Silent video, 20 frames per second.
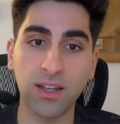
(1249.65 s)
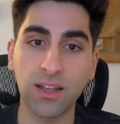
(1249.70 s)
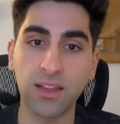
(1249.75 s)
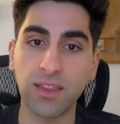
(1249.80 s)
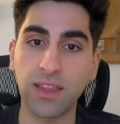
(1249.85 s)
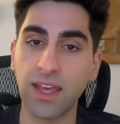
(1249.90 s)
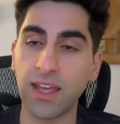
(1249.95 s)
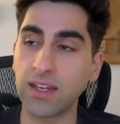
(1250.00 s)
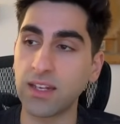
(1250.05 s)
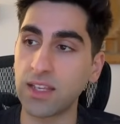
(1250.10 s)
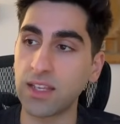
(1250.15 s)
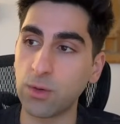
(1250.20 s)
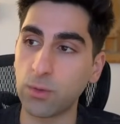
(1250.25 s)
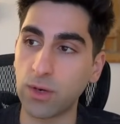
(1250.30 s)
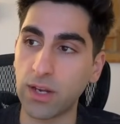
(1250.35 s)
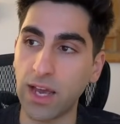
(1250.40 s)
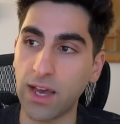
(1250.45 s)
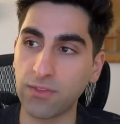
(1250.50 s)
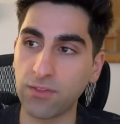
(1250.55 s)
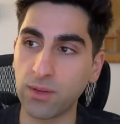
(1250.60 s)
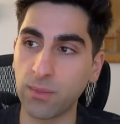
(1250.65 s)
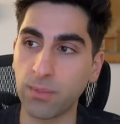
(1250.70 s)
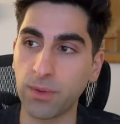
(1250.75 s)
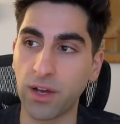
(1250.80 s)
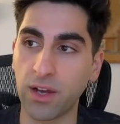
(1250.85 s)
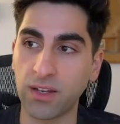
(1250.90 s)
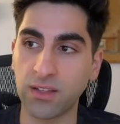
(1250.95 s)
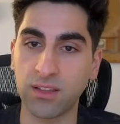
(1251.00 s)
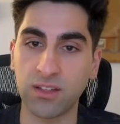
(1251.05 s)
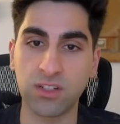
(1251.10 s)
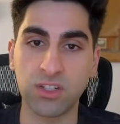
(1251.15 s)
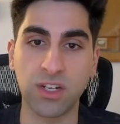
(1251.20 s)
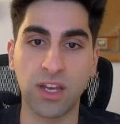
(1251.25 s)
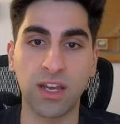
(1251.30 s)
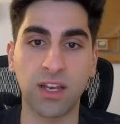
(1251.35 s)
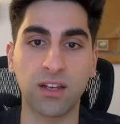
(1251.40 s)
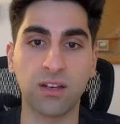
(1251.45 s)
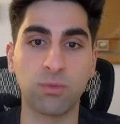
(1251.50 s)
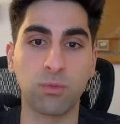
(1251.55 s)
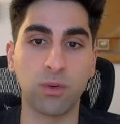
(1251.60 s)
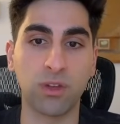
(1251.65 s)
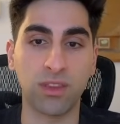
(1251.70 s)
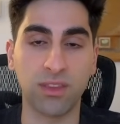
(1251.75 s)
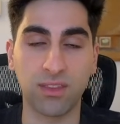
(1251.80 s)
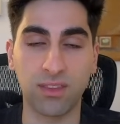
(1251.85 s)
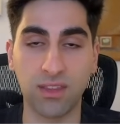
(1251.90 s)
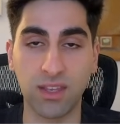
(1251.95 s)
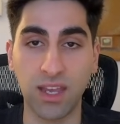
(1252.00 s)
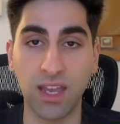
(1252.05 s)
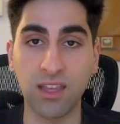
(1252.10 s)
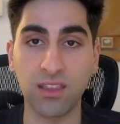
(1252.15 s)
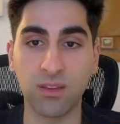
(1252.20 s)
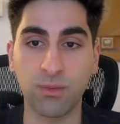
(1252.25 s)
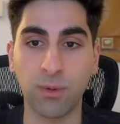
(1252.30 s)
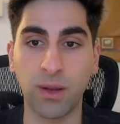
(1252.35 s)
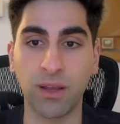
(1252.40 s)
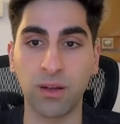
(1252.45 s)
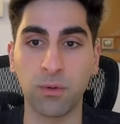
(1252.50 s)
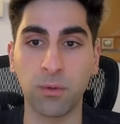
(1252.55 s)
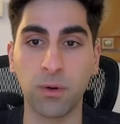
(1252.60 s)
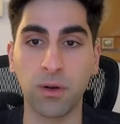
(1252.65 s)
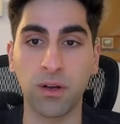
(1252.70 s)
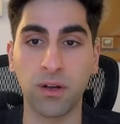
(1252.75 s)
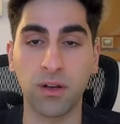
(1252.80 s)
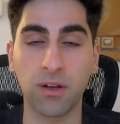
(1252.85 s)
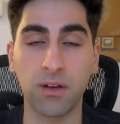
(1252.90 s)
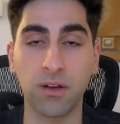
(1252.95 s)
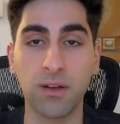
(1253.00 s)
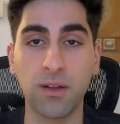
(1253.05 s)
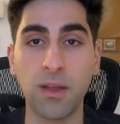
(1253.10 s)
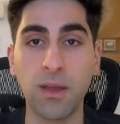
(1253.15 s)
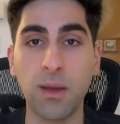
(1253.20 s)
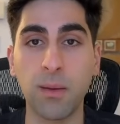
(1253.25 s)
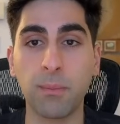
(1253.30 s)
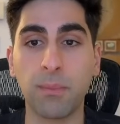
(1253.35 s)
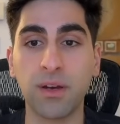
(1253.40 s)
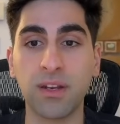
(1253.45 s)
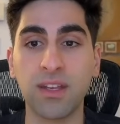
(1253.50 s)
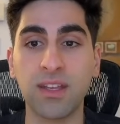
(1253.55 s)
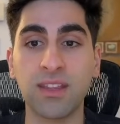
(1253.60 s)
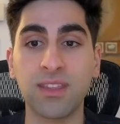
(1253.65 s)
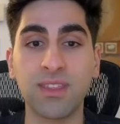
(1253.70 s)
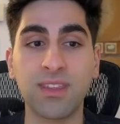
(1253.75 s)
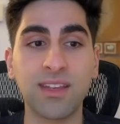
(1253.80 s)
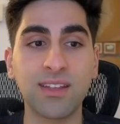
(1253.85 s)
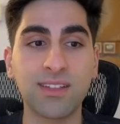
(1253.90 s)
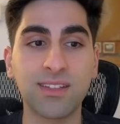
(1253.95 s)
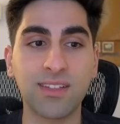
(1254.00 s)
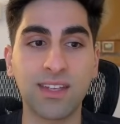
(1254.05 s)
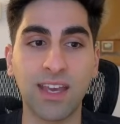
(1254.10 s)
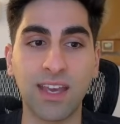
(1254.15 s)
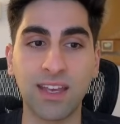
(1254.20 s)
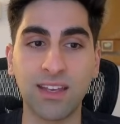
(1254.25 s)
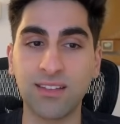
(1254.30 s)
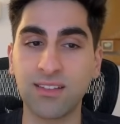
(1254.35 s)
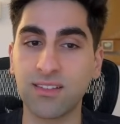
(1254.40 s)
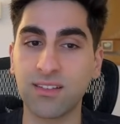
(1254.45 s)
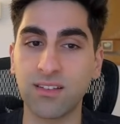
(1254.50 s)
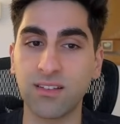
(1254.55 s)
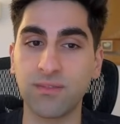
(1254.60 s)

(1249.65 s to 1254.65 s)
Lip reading: then he would have to block the check with the 8th rank rook. But in this case,